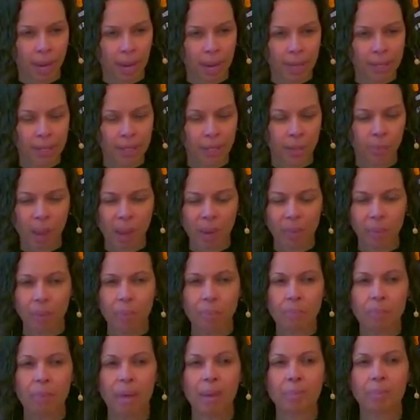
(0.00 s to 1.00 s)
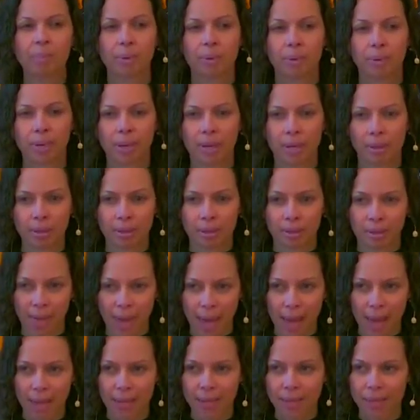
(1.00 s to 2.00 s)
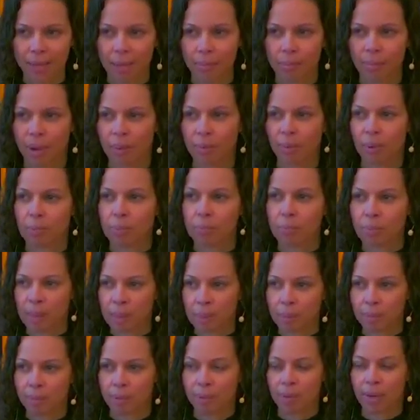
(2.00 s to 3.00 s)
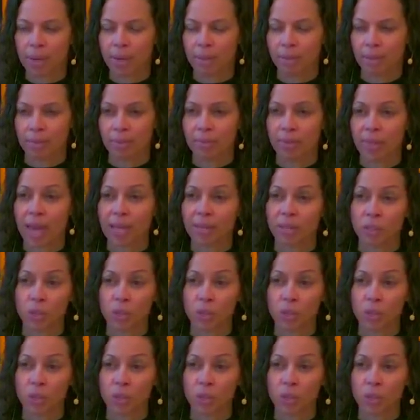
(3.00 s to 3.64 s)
right? And so by remembering that, by remembering